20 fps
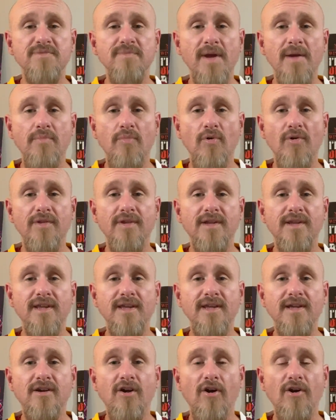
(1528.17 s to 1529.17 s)
make more than
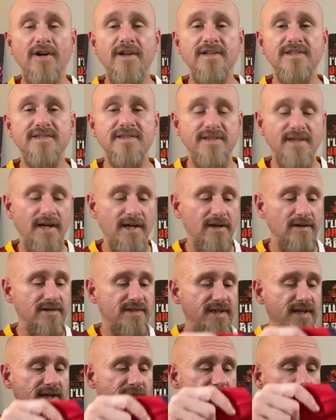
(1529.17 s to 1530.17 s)
the Guardians' entire
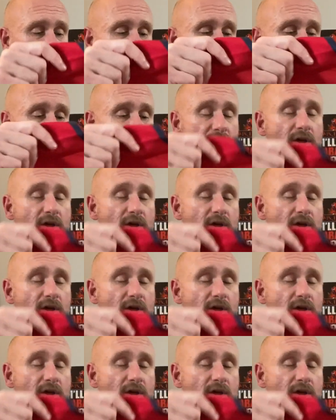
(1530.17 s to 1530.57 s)
team.